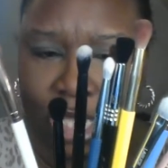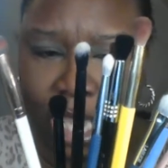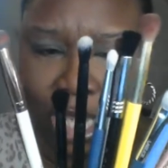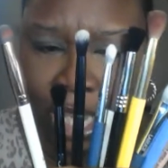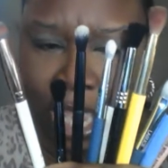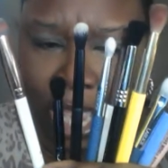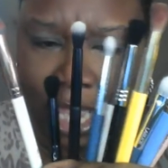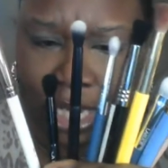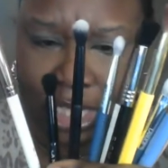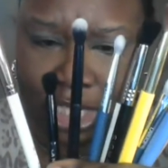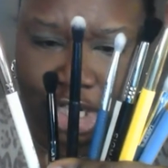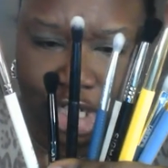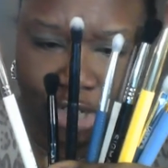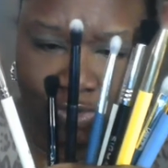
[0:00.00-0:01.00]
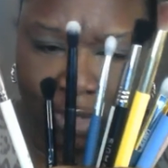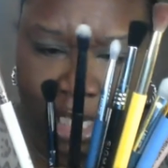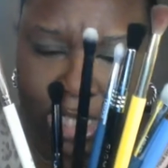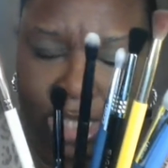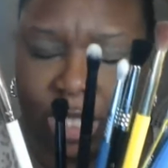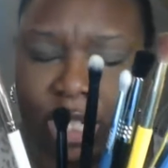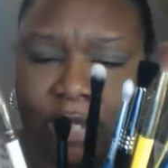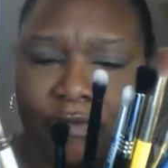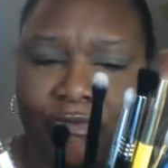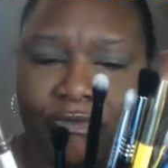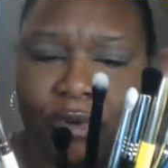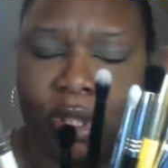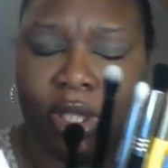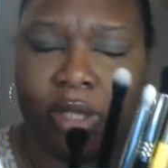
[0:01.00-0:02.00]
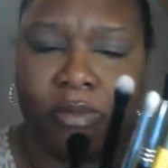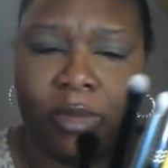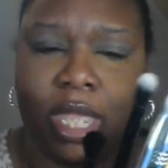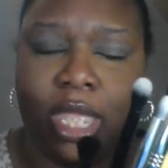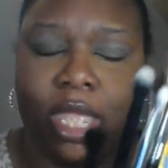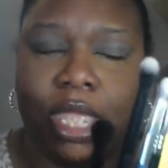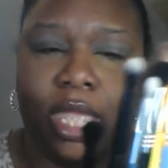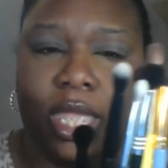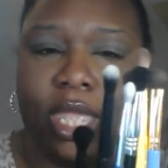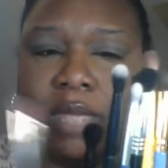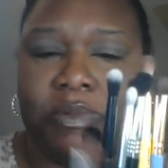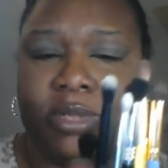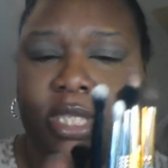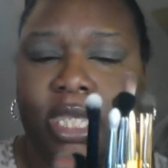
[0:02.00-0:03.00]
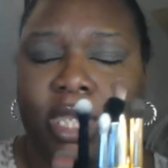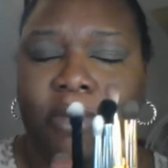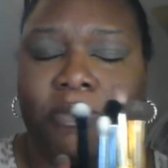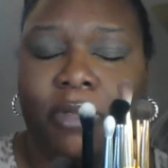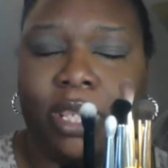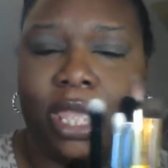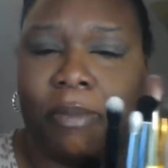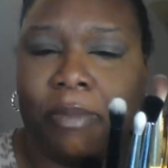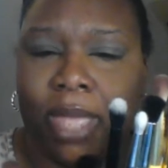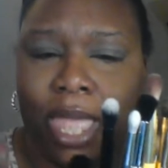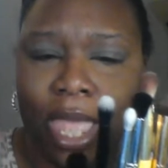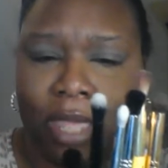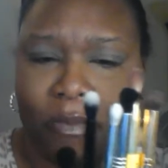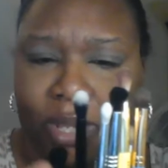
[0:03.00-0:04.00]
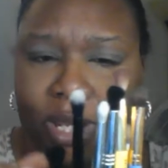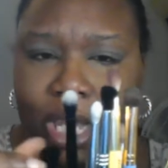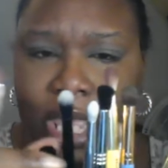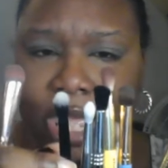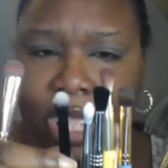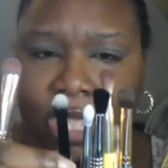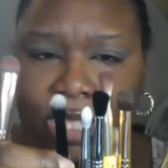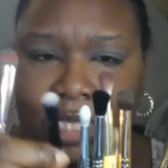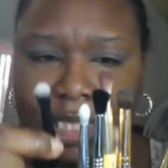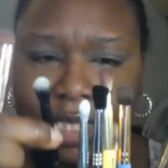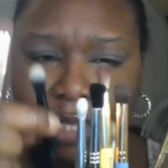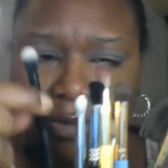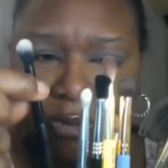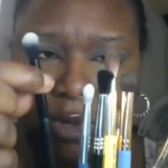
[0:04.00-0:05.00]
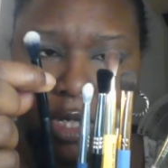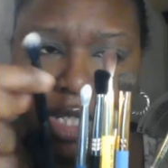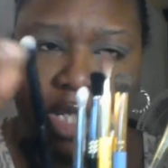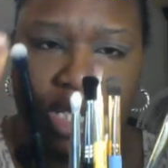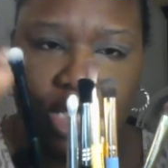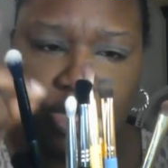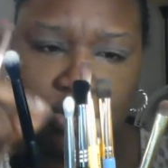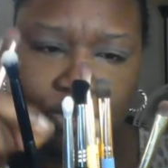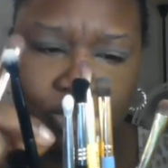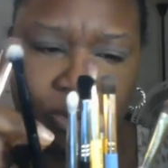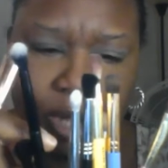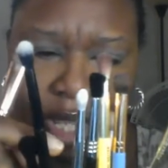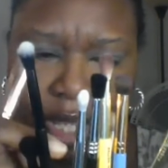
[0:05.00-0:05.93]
I got just recently from Ipsy Glam Bag Plus, were the two,